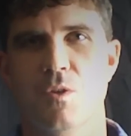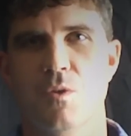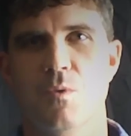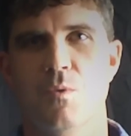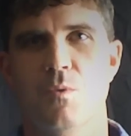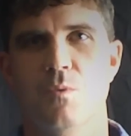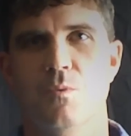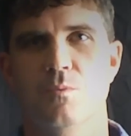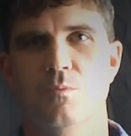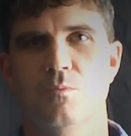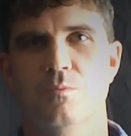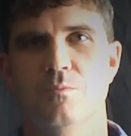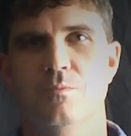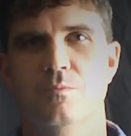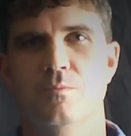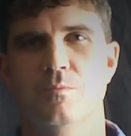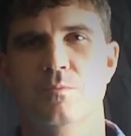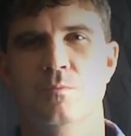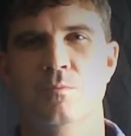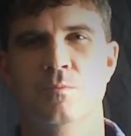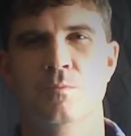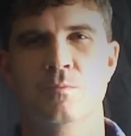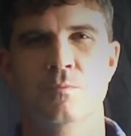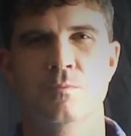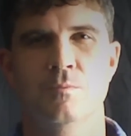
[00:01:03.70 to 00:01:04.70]
So,
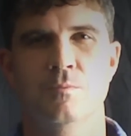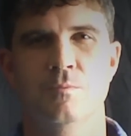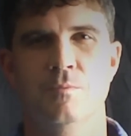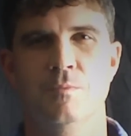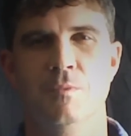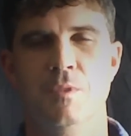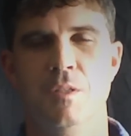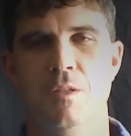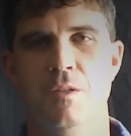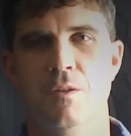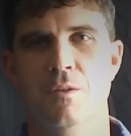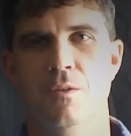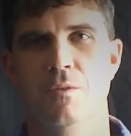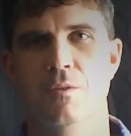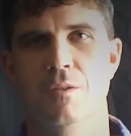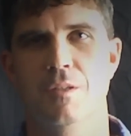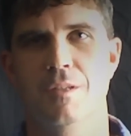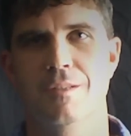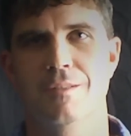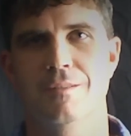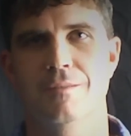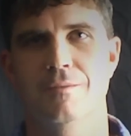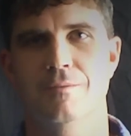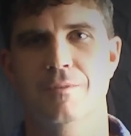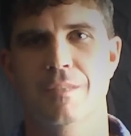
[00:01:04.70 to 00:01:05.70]
you
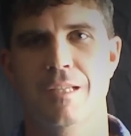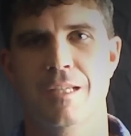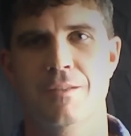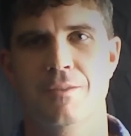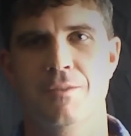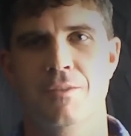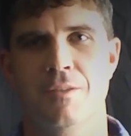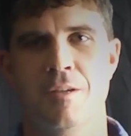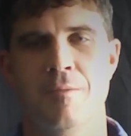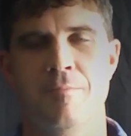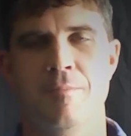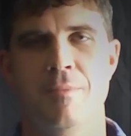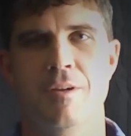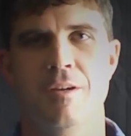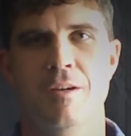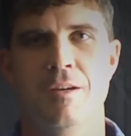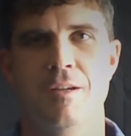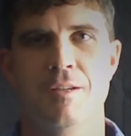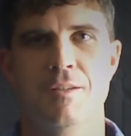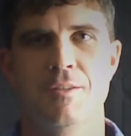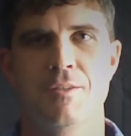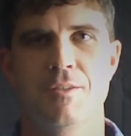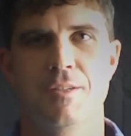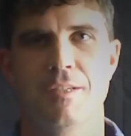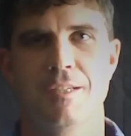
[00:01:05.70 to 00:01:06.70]
know, into our
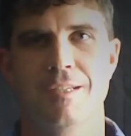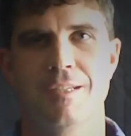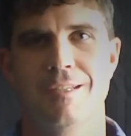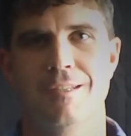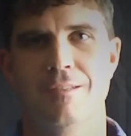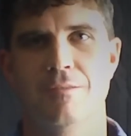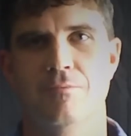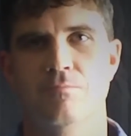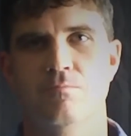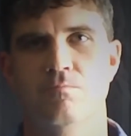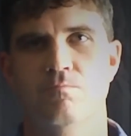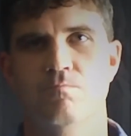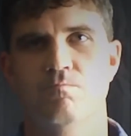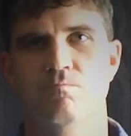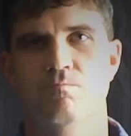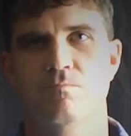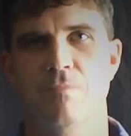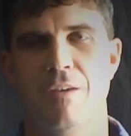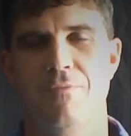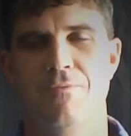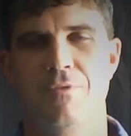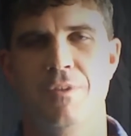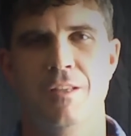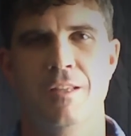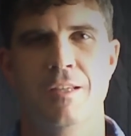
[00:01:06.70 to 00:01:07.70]
marriage,
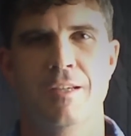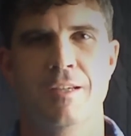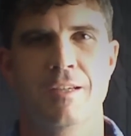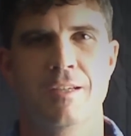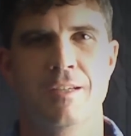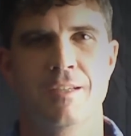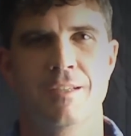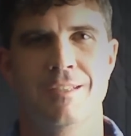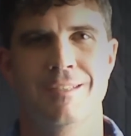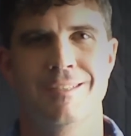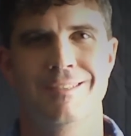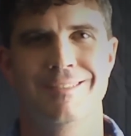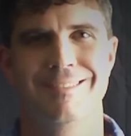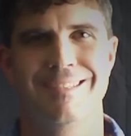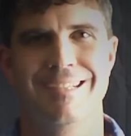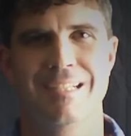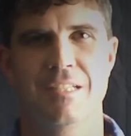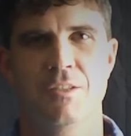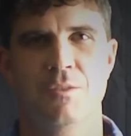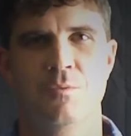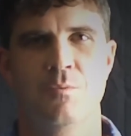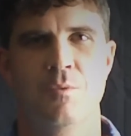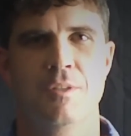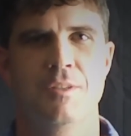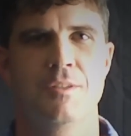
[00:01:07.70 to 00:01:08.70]
I felt like
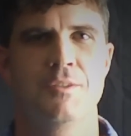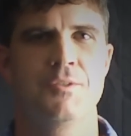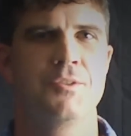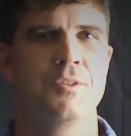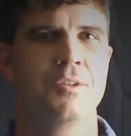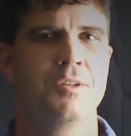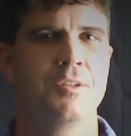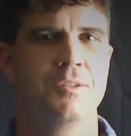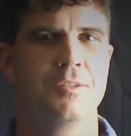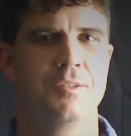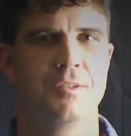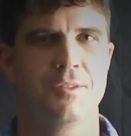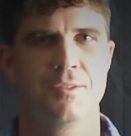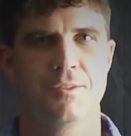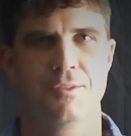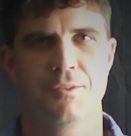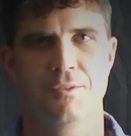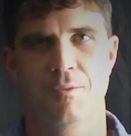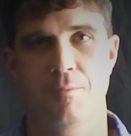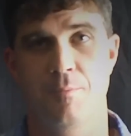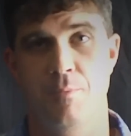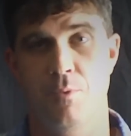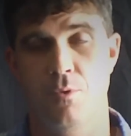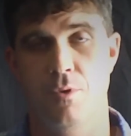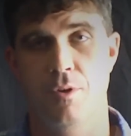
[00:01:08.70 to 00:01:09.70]
I just went to church
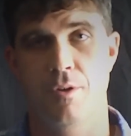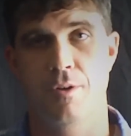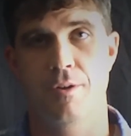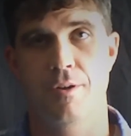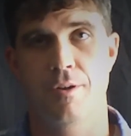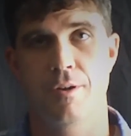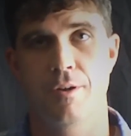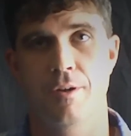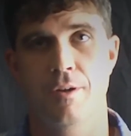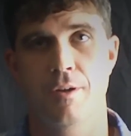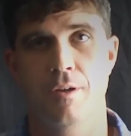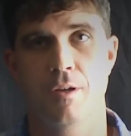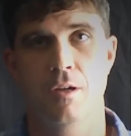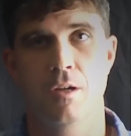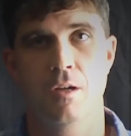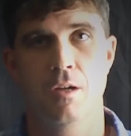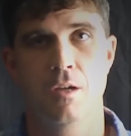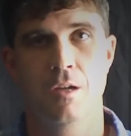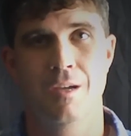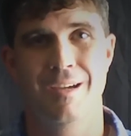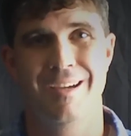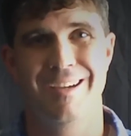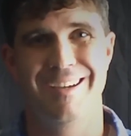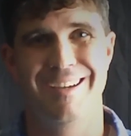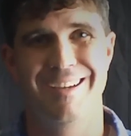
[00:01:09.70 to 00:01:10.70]
just to support her.
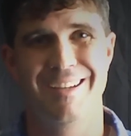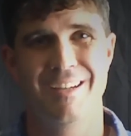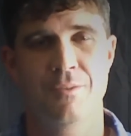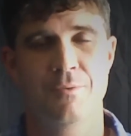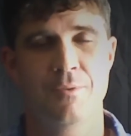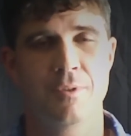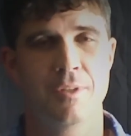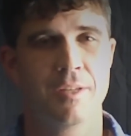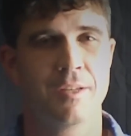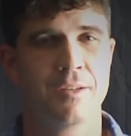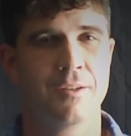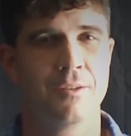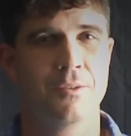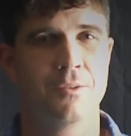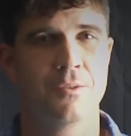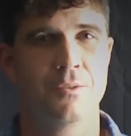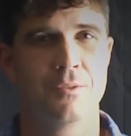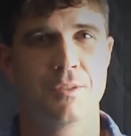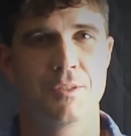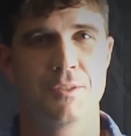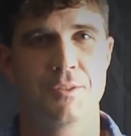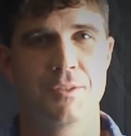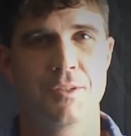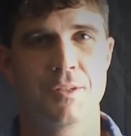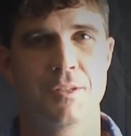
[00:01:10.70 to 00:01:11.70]
I didn't really
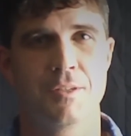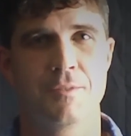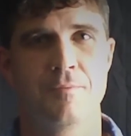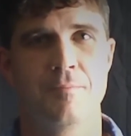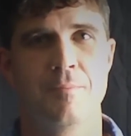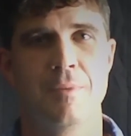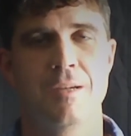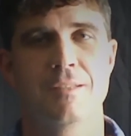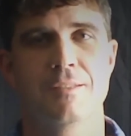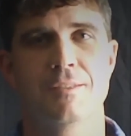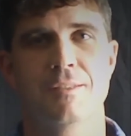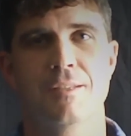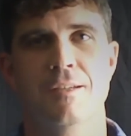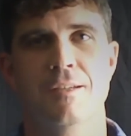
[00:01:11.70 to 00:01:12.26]
go to church for